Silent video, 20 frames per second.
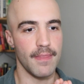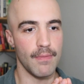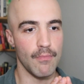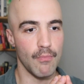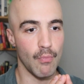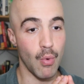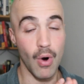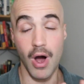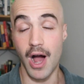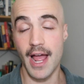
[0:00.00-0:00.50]

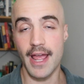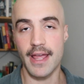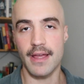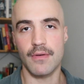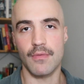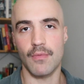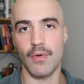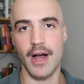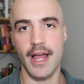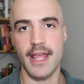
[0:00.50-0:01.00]
Why?
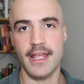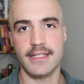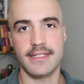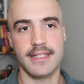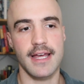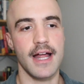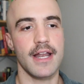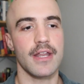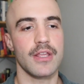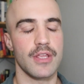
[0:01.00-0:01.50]
Why is
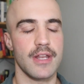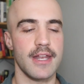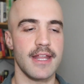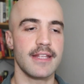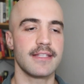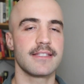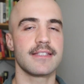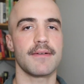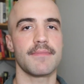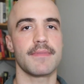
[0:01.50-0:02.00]
that? You
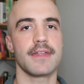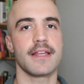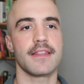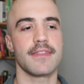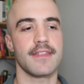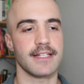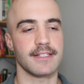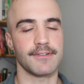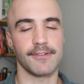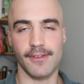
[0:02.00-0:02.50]
need
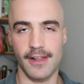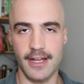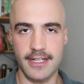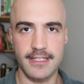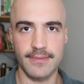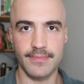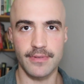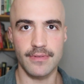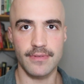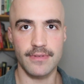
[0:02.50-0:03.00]
something that's
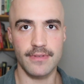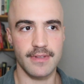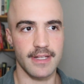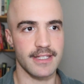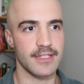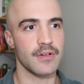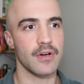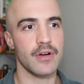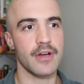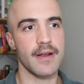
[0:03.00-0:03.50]
flexible,
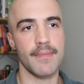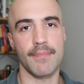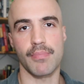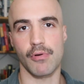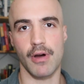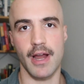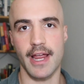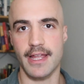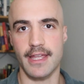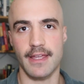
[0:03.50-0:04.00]
that's not going to
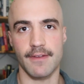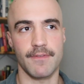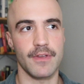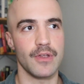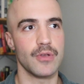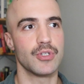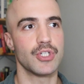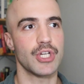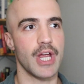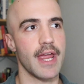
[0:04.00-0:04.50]
break if
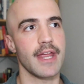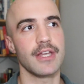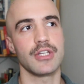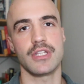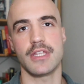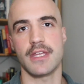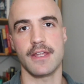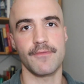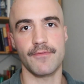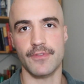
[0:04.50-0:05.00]
you
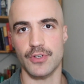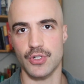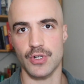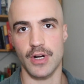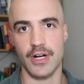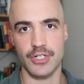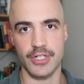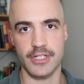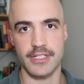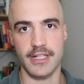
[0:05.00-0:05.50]
change the
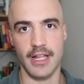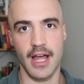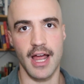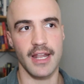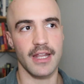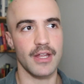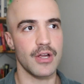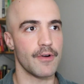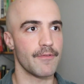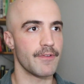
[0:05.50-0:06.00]
infrastructure
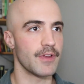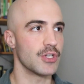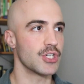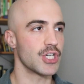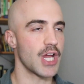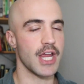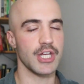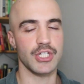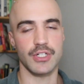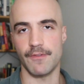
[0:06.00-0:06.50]
slightly, or if you
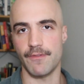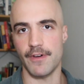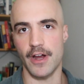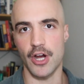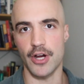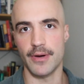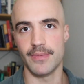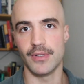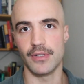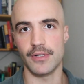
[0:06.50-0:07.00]
change a
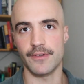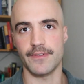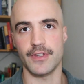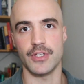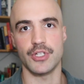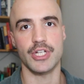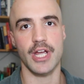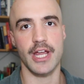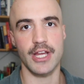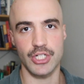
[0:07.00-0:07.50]
variable, if
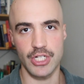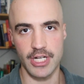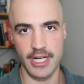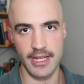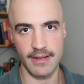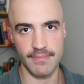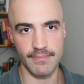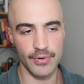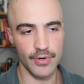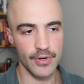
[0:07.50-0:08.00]
you change an
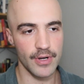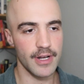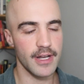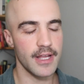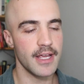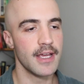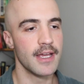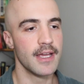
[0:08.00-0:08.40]
input.